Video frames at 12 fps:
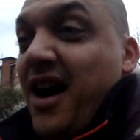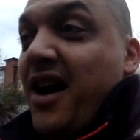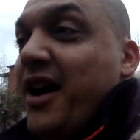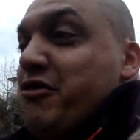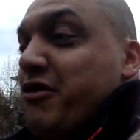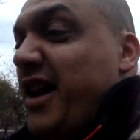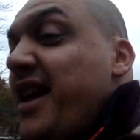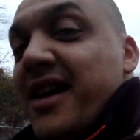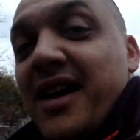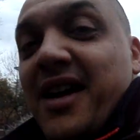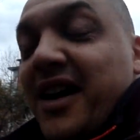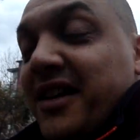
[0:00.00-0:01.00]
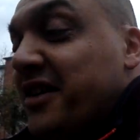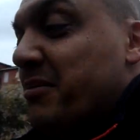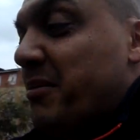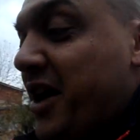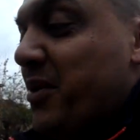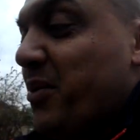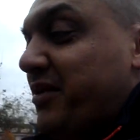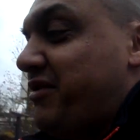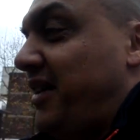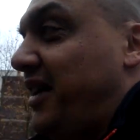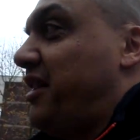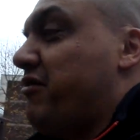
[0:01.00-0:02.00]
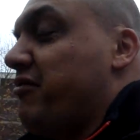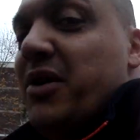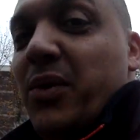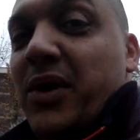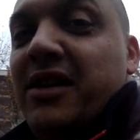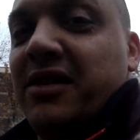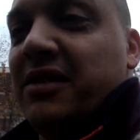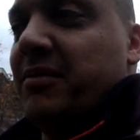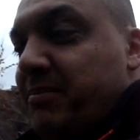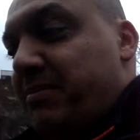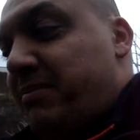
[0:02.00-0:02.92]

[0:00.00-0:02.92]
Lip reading: Irony, I didn't make one for like 3 weeks because